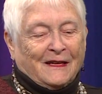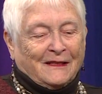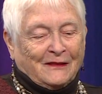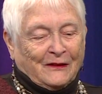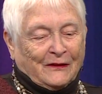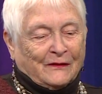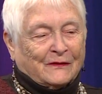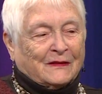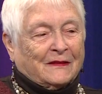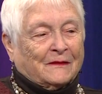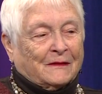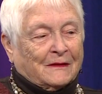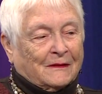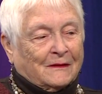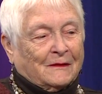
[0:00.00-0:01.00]
Can you tell us a
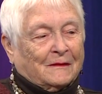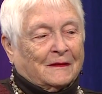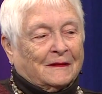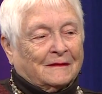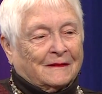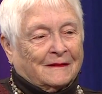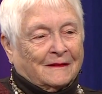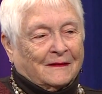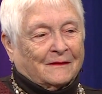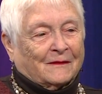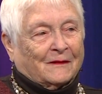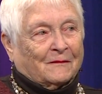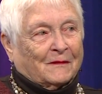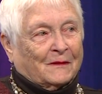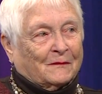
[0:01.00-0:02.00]
little bit about
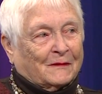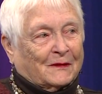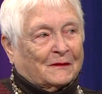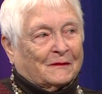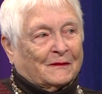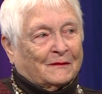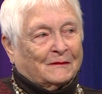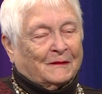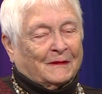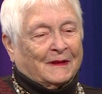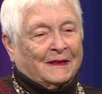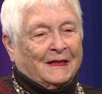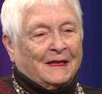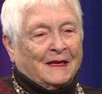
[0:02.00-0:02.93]
how you first met?